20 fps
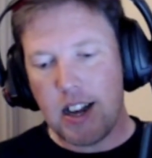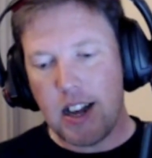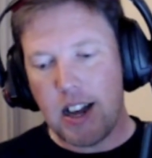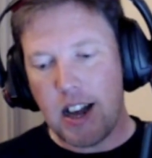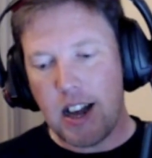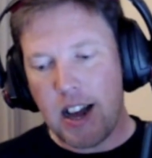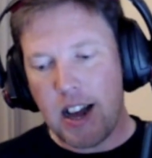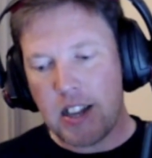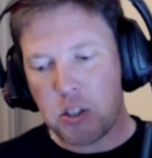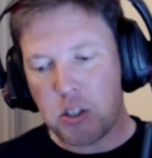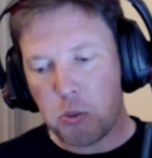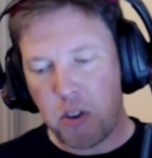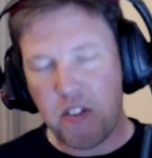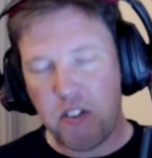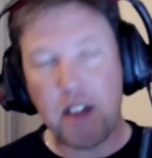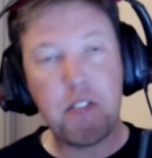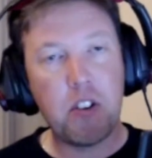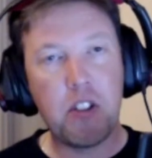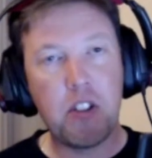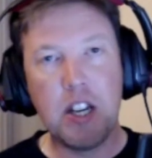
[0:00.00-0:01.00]
as with
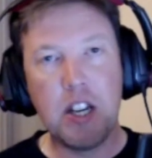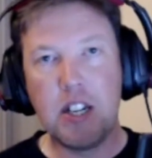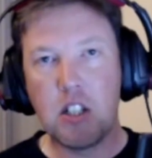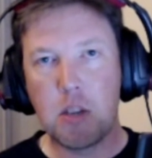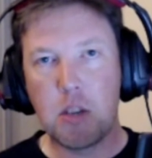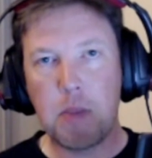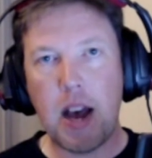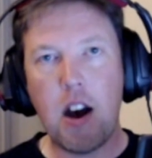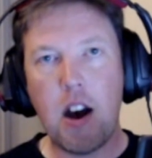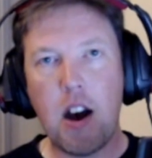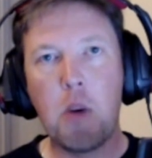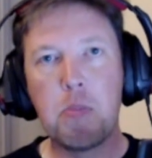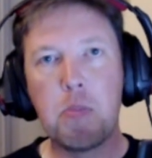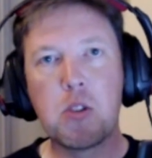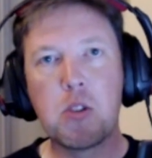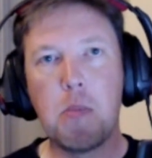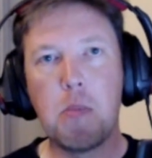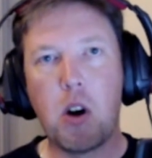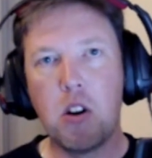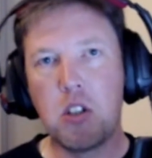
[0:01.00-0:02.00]
everything, it's about
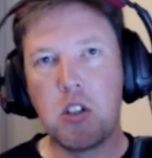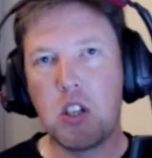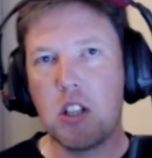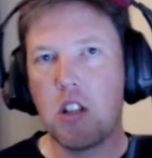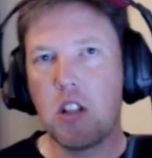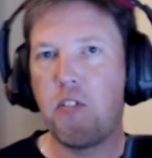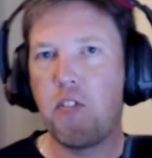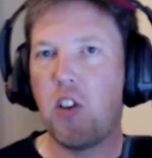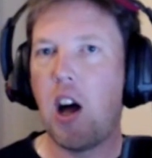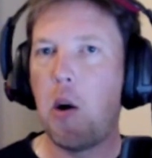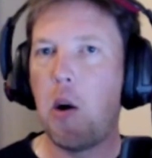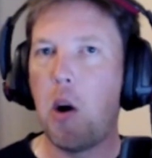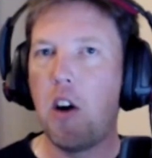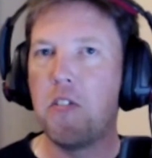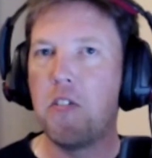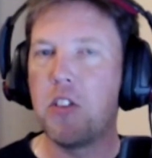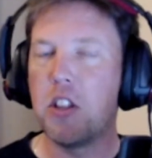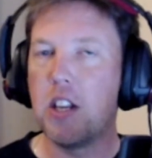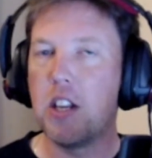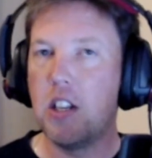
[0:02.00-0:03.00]
optimizing the flow
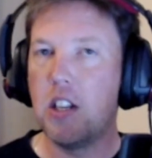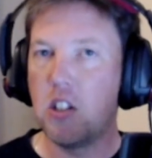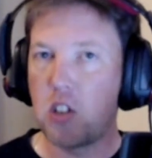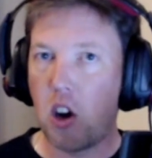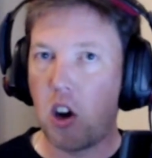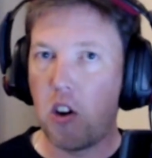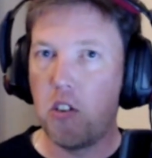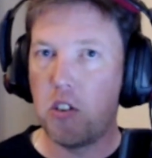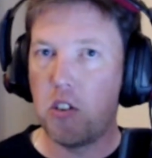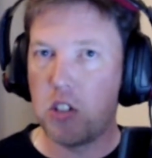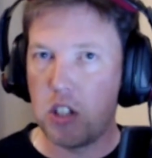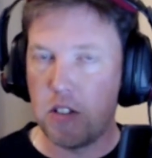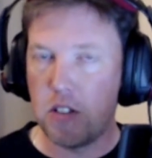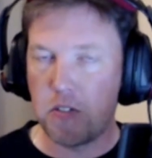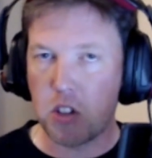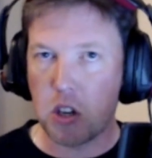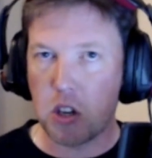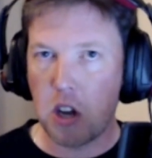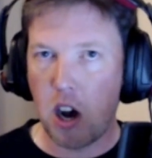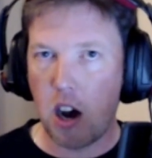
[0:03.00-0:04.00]
over the entirety of
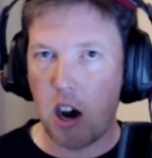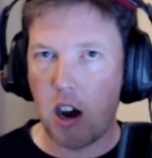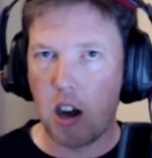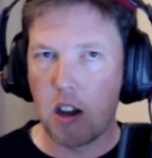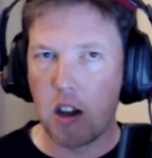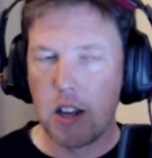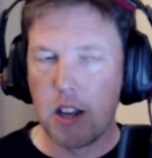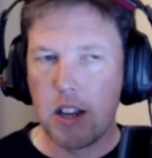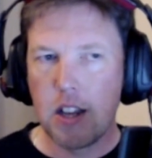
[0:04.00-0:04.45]
the car.